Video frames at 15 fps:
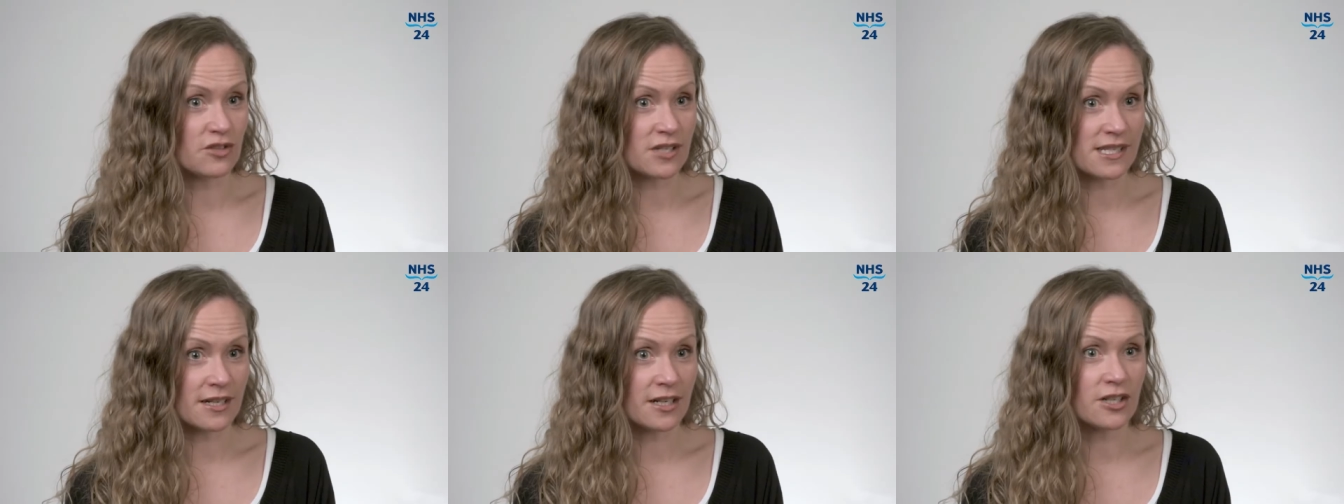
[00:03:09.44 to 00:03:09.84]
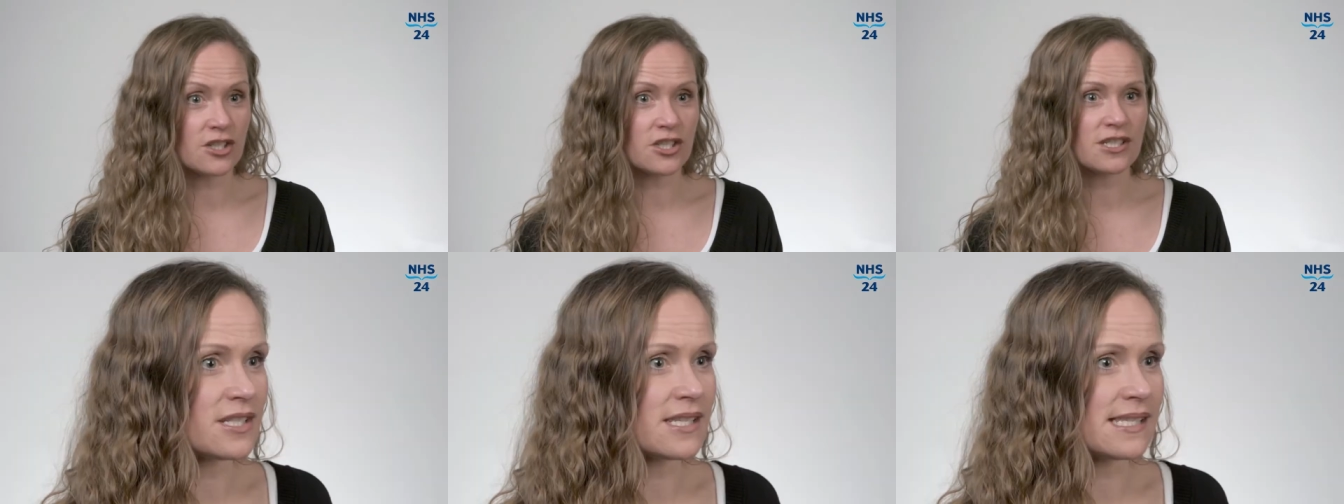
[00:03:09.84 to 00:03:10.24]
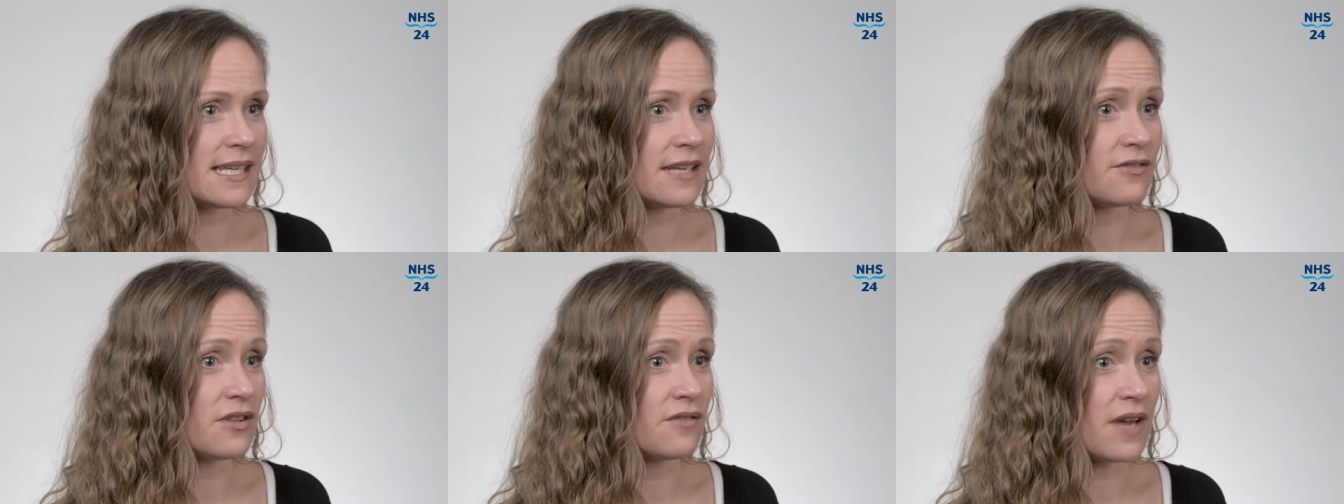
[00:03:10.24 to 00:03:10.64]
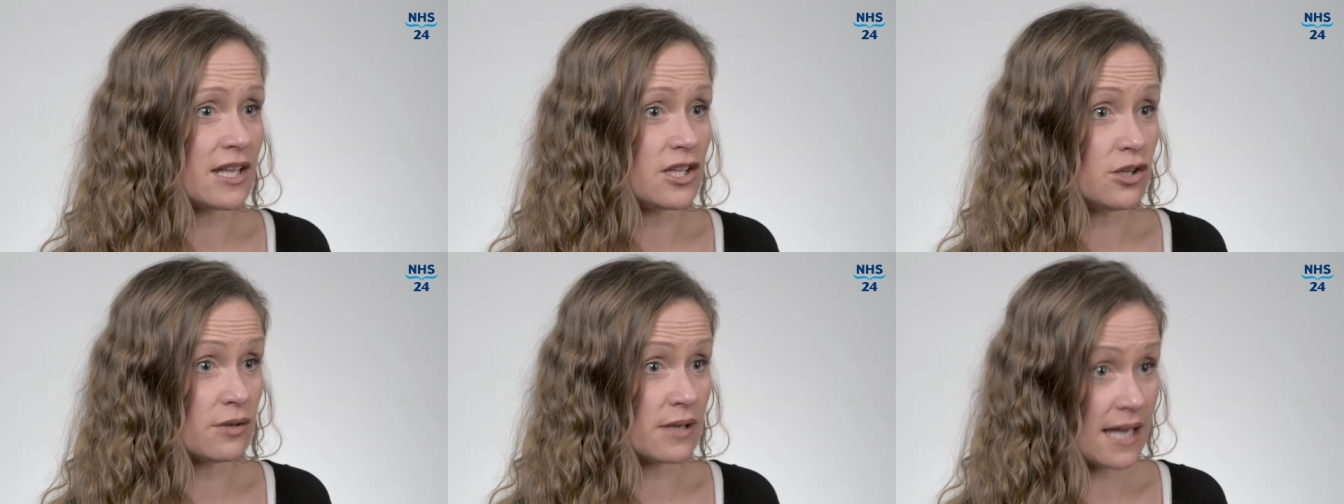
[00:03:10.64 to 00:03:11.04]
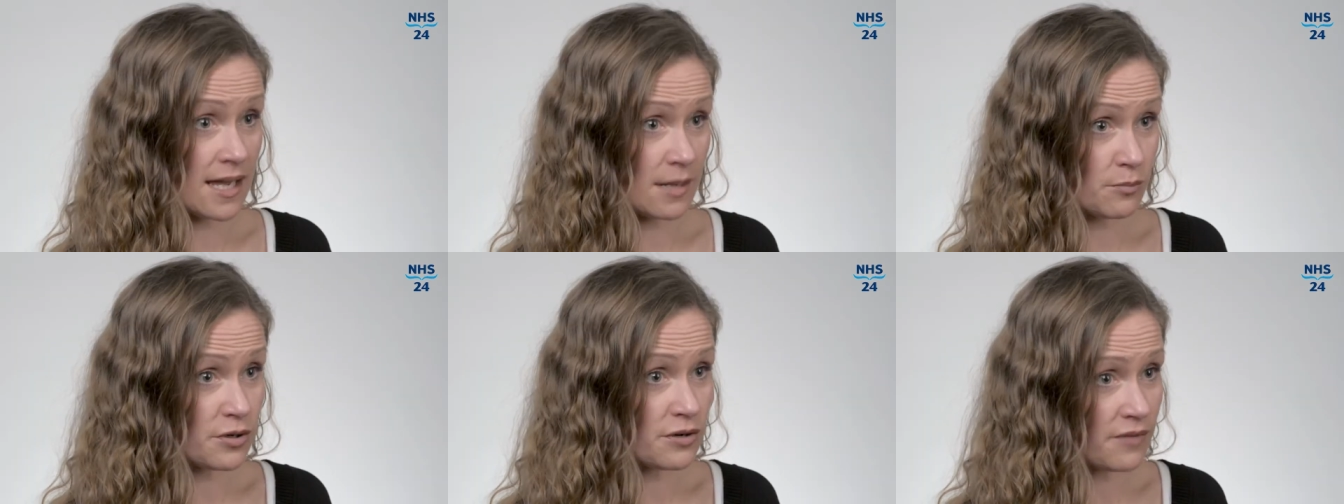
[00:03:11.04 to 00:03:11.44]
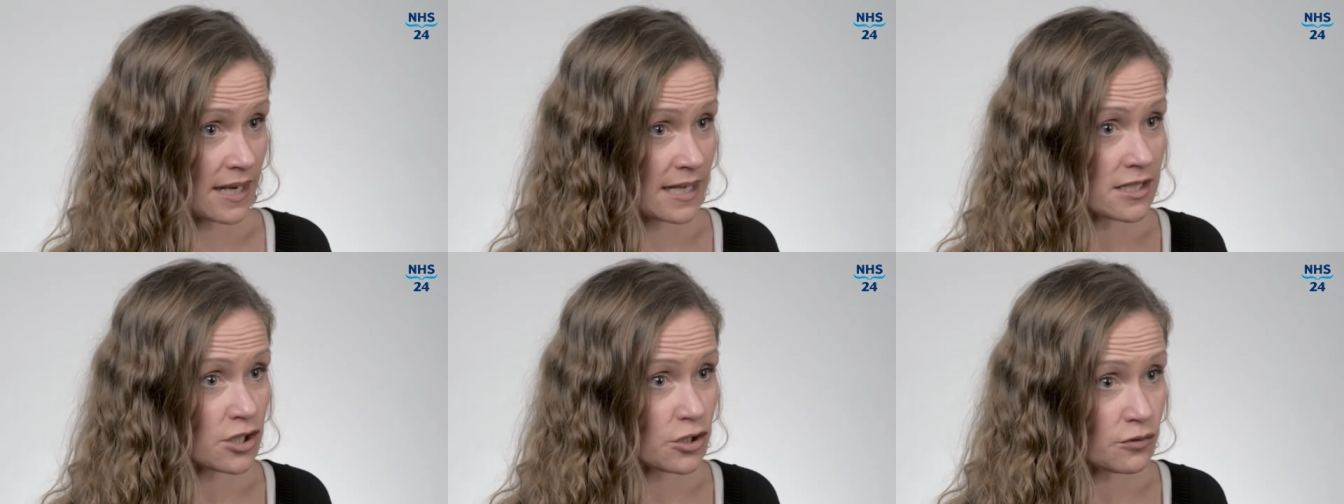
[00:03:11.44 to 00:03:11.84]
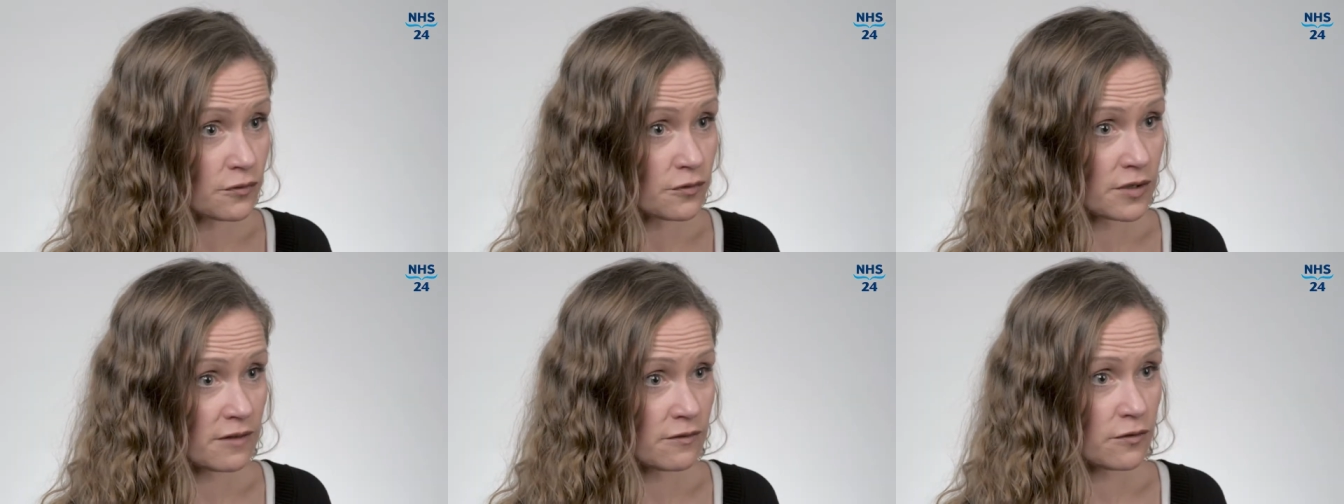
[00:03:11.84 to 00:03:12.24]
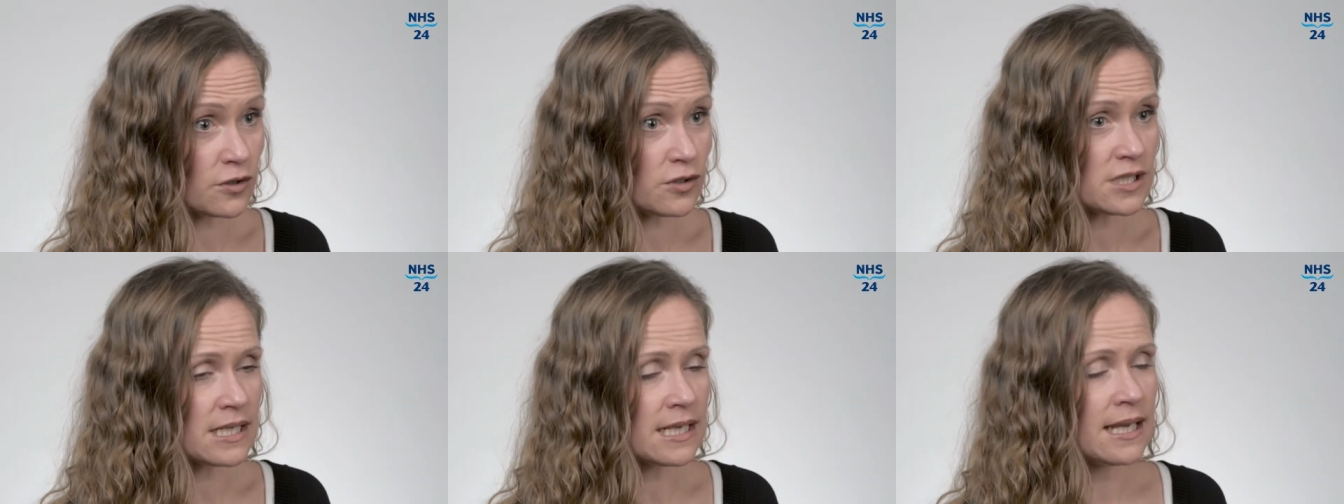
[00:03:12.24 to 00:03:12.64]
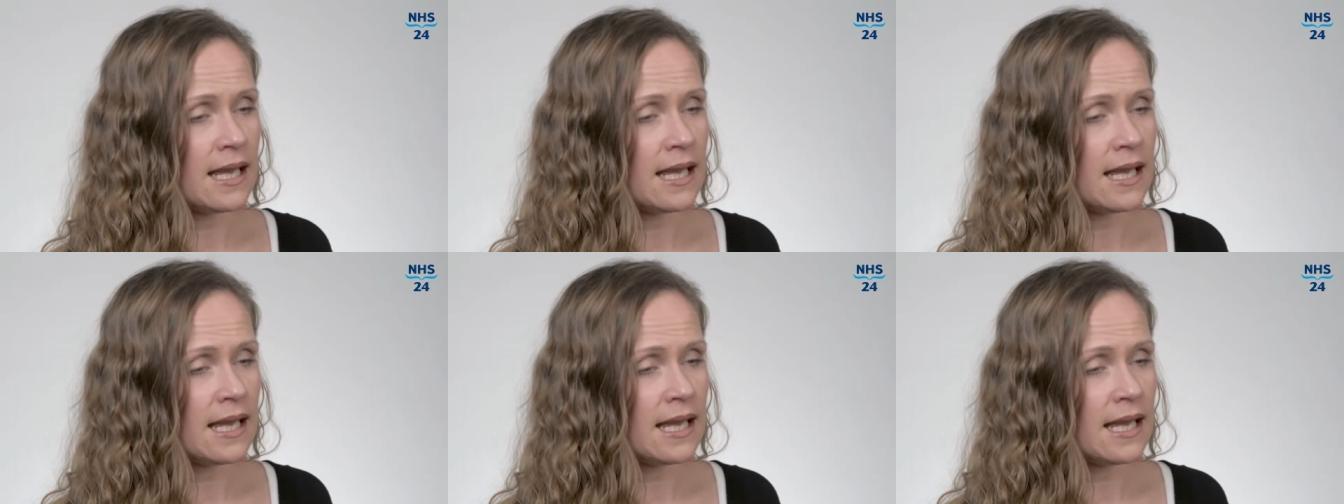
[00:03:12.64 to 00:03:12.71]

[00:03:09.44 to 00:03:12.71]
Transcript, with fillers: of research to see if the venue can provide gluten-free food,